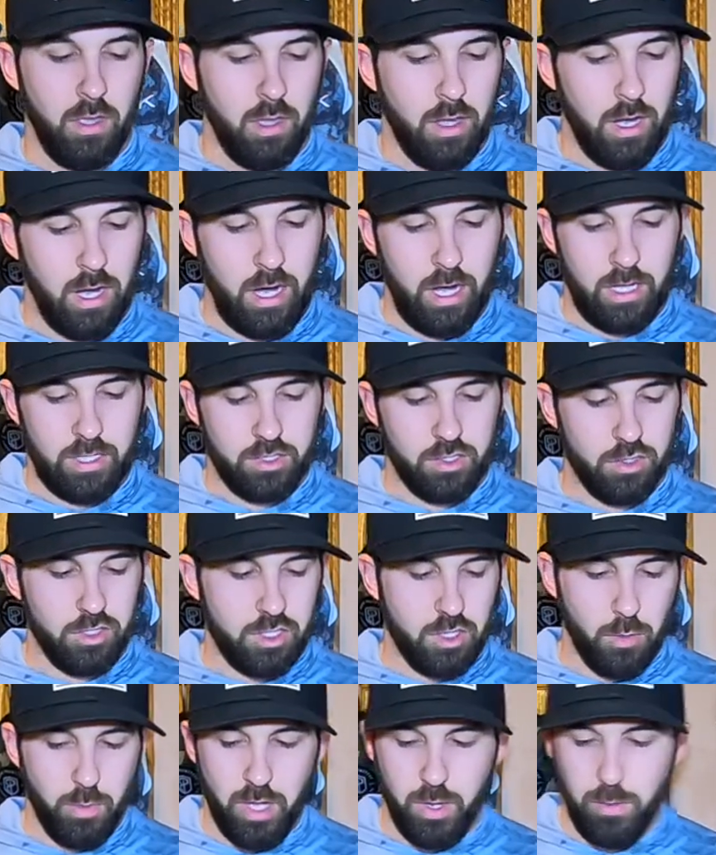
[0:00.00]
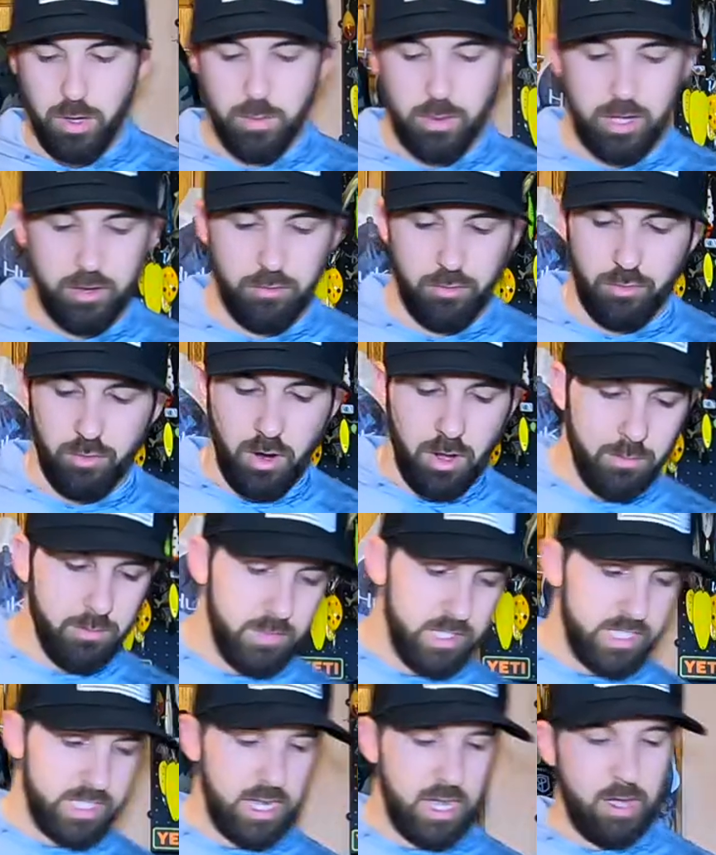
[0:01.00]
Uh, so let's go bait by bait. From
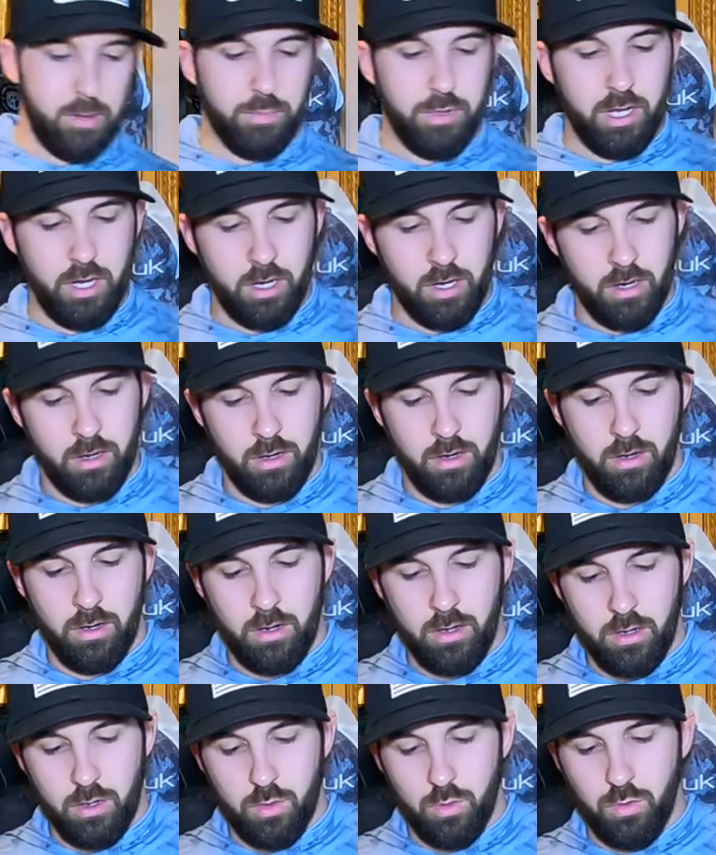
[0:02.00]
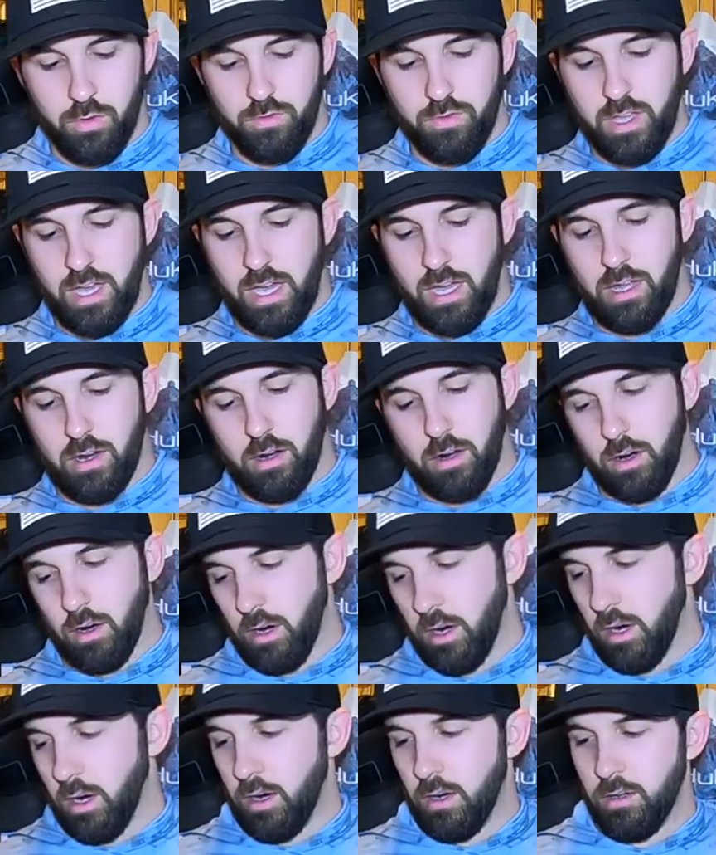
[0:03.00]
the top here, we've got
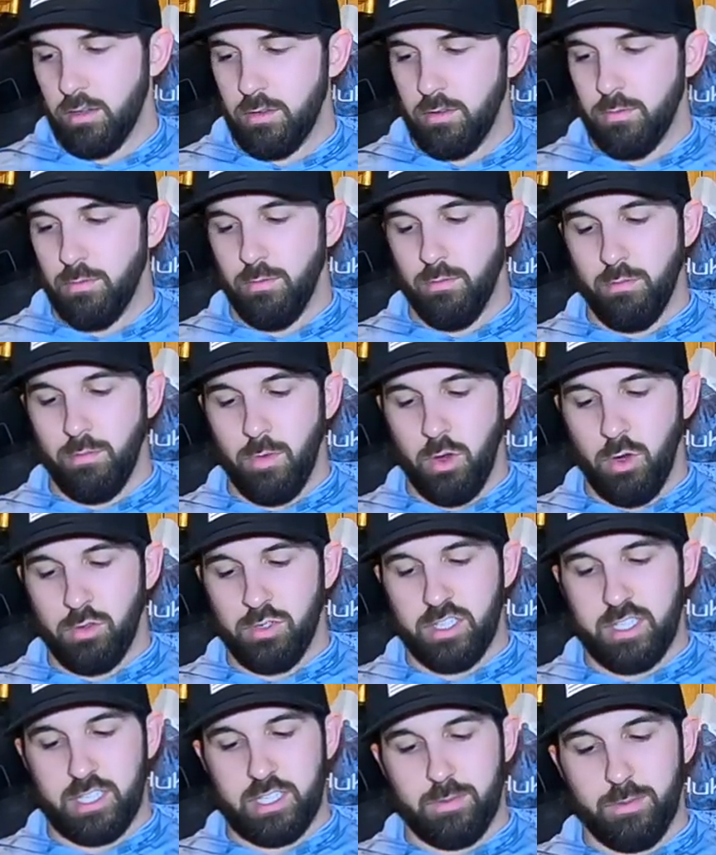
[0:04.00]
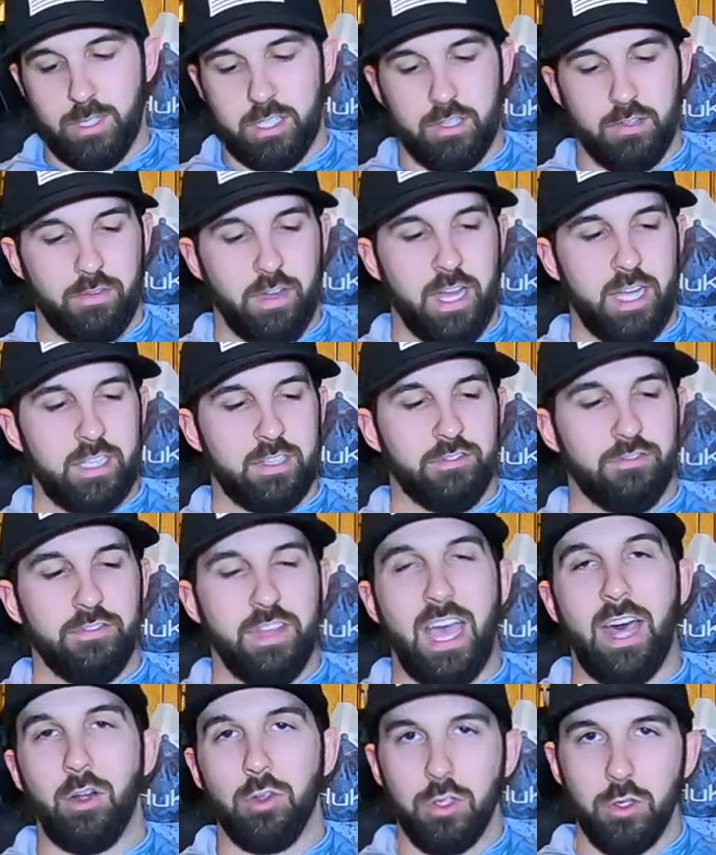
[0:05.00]
our most expensive, highest
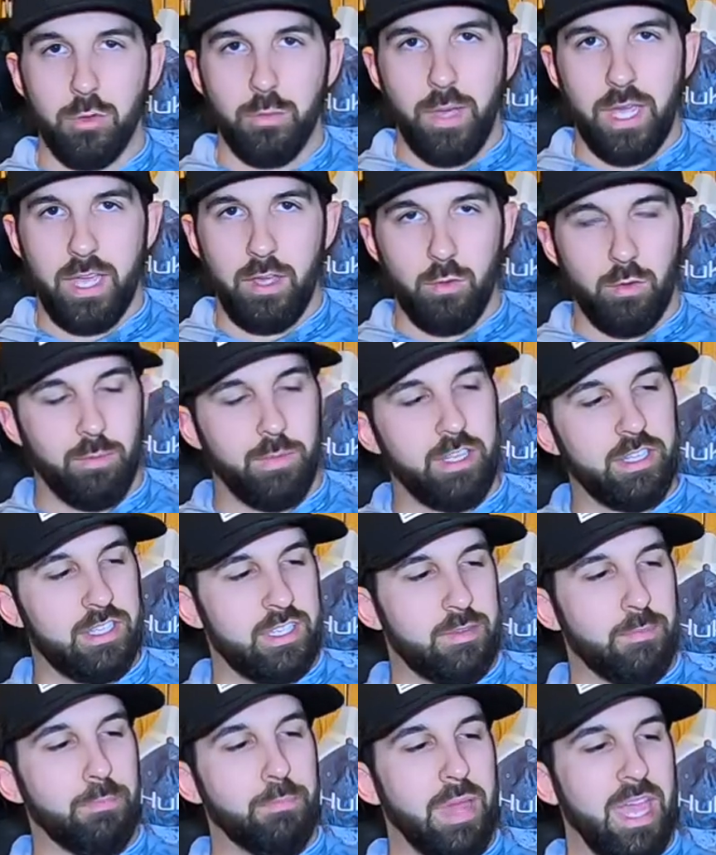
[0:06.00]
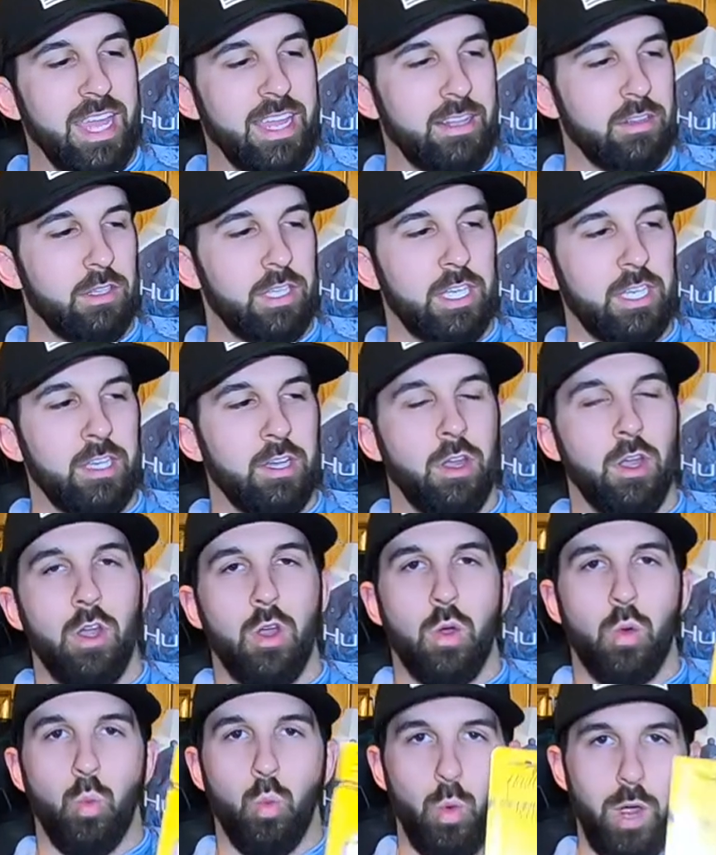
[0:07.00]
value bait would be this Bagley
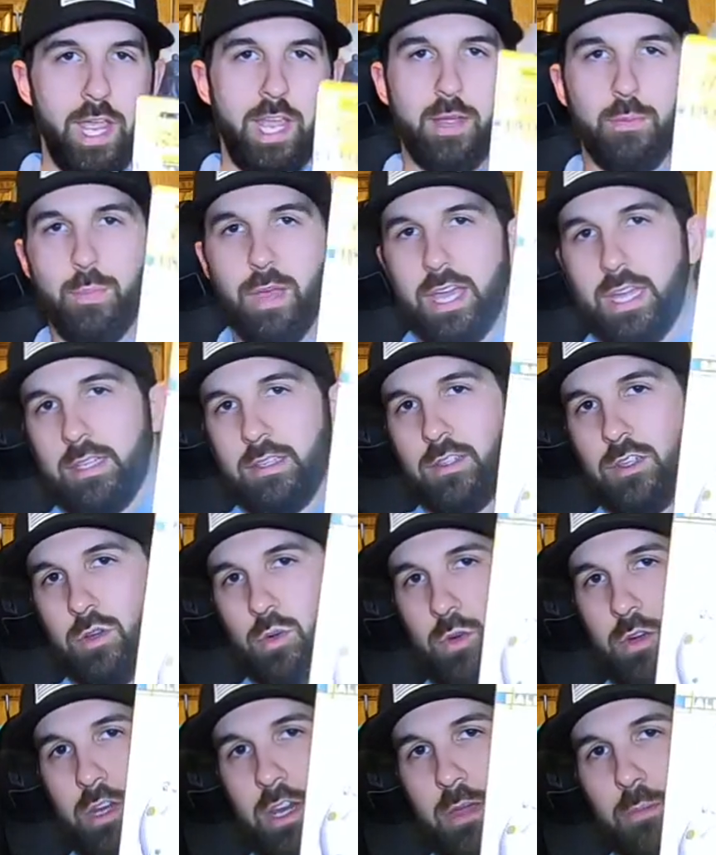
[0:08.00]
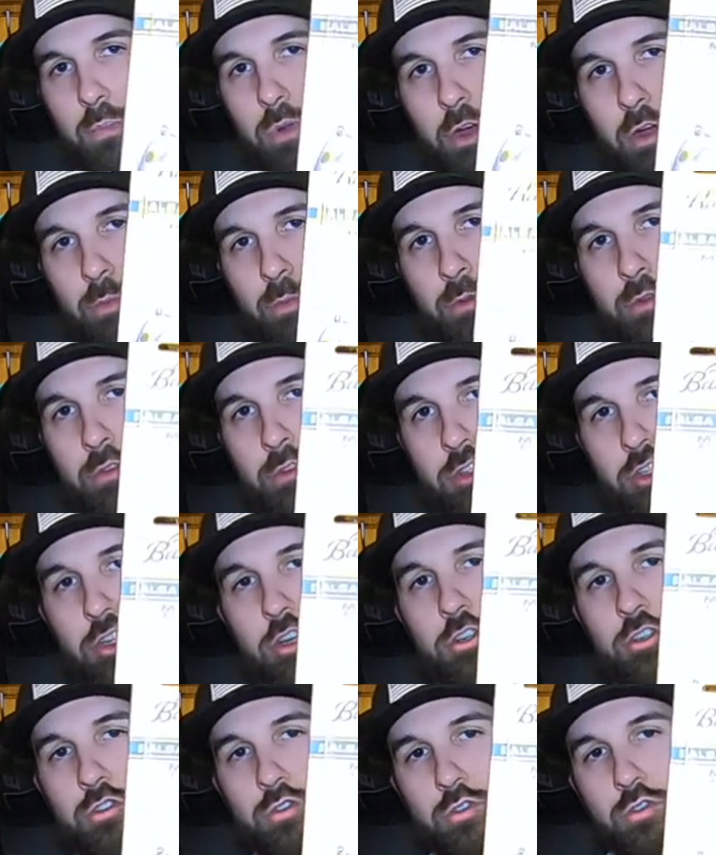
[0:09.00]
wake bait. So we're in a purple,
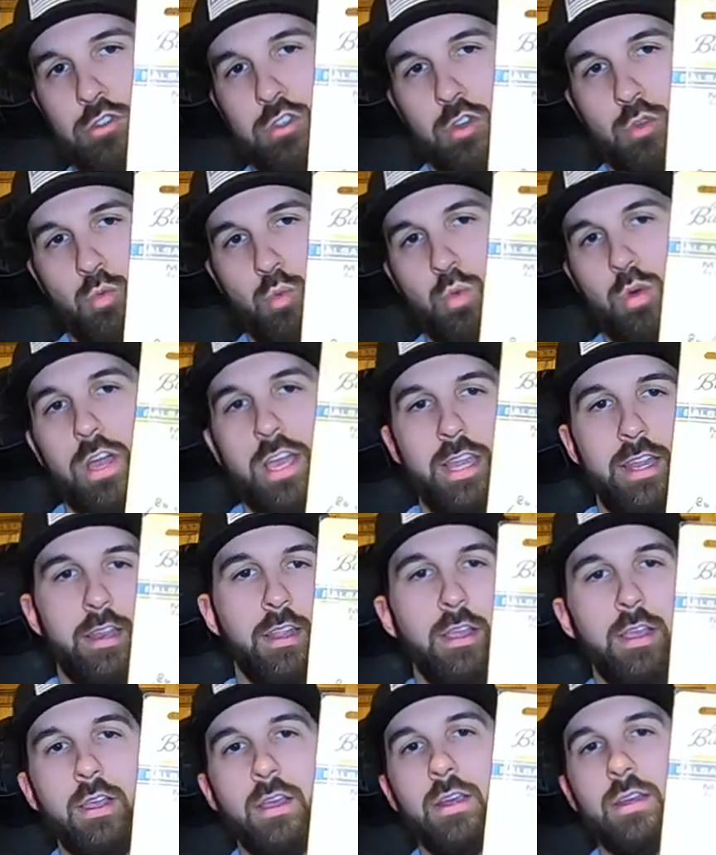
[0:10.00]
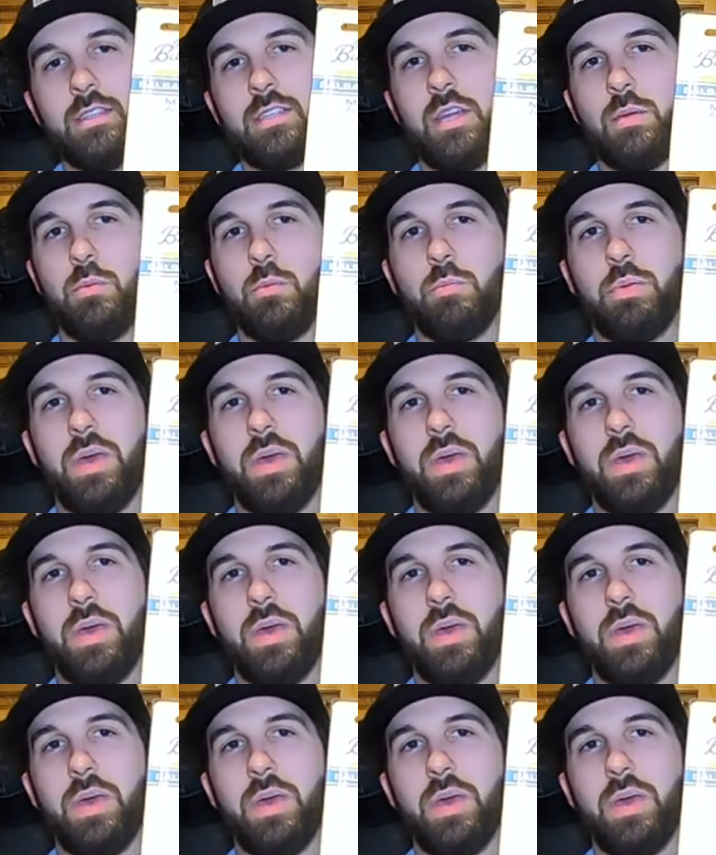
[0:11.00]
chartreuse, and white type of